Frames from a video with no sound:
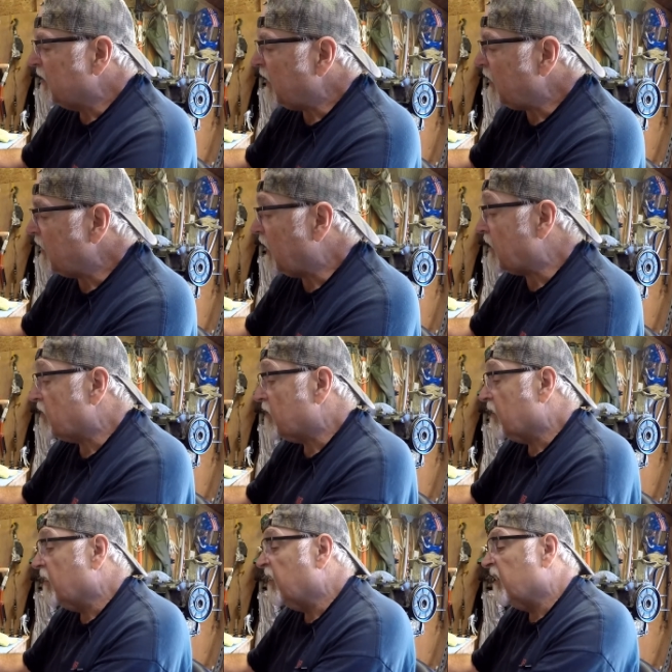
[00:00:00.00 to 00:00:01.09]
Need to get
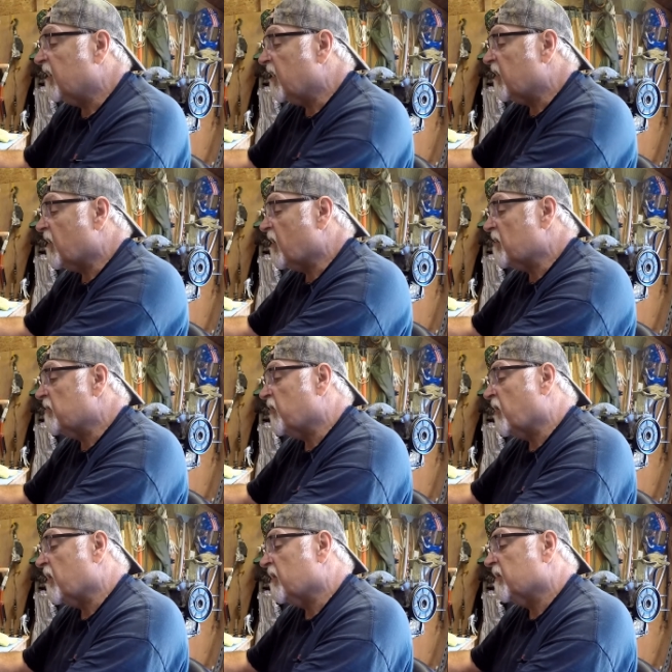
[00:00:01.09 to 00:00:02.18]
another arm
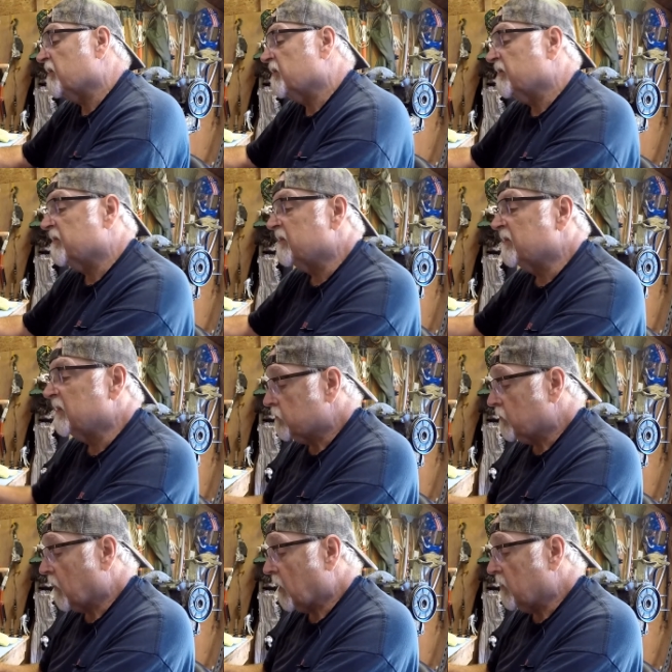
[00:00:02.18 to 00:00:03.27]
for it.
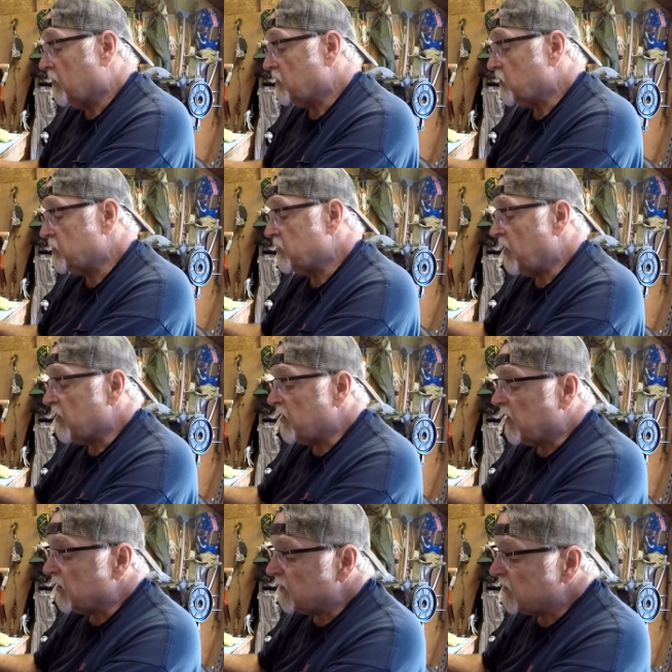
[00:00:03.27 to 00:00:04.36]
This one's
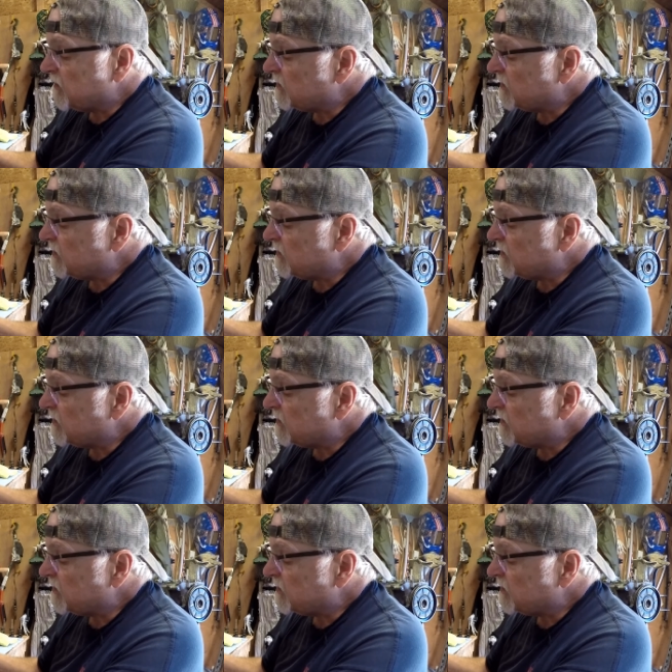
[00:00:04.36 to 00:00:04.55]
here though.